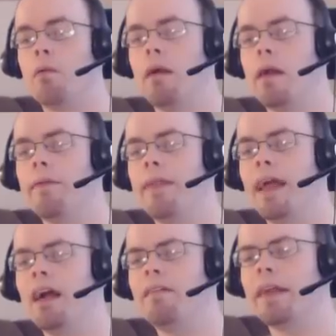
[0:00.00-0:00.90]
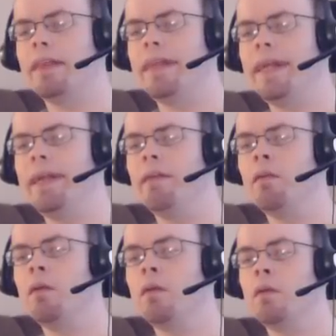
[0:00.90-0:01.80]
rather than having a need
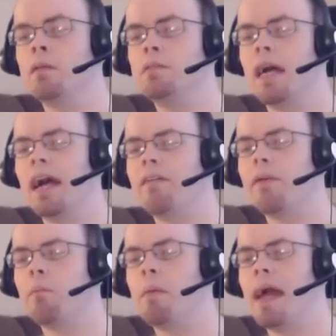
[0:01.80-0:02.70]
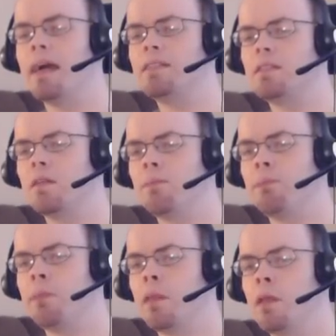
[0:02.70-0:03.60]
to have him masked.
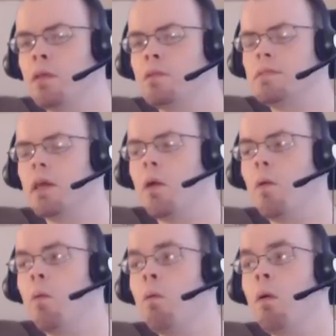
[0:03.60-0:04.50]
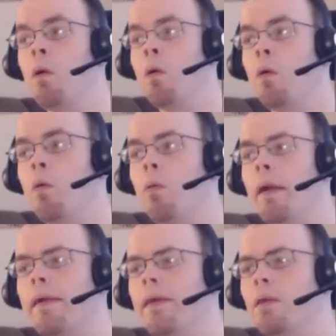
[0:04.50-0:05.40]
So,
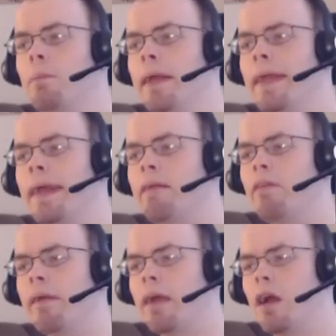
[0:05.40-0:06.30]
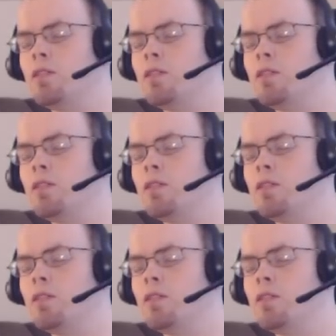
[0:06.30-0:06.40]
what could have been a very